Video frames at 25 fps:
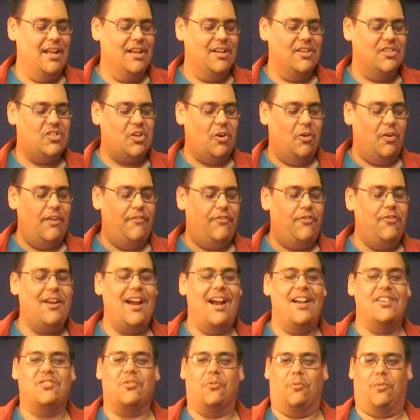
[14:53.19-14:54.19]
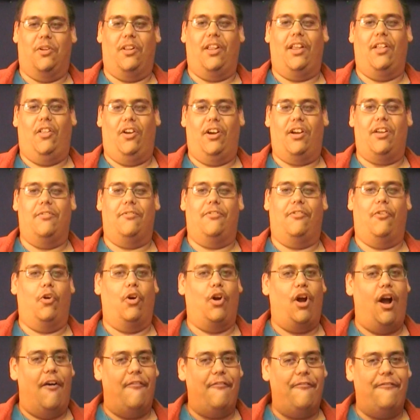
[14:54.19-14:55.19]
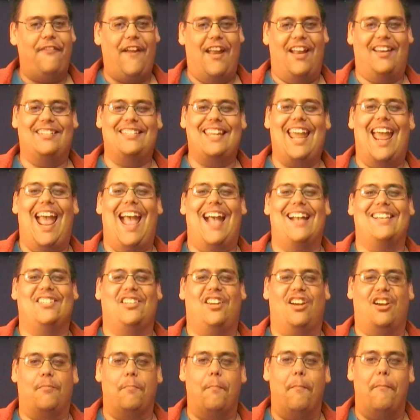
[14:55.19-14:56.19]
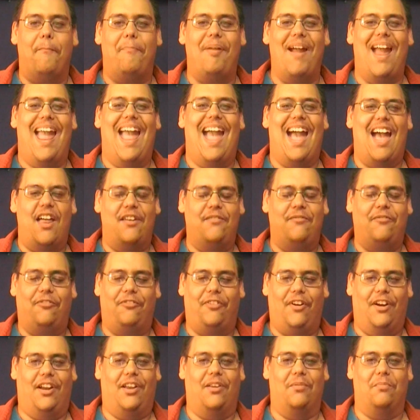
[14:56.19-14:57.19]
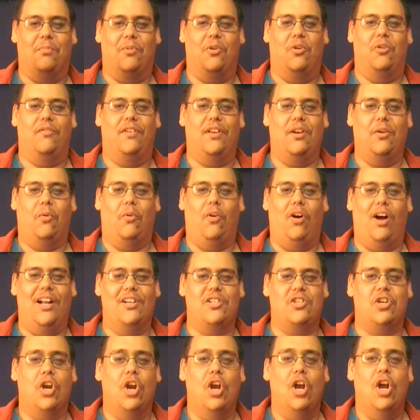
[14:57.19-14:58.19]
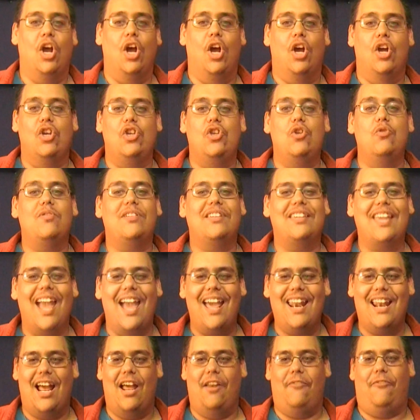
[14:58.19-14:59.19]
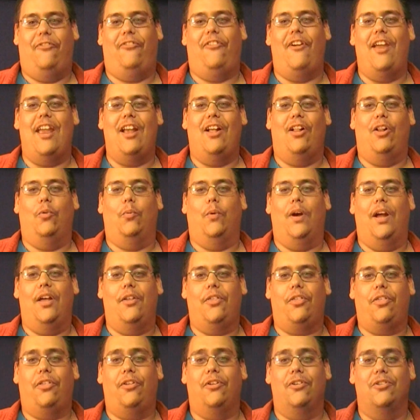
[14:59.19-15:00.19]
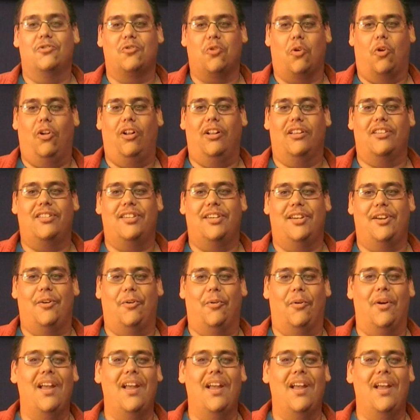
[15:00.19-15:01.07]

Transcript: So if you guys are really looking for a fantastic, bad fucking movie to watch, you cannot fail with Troll 2.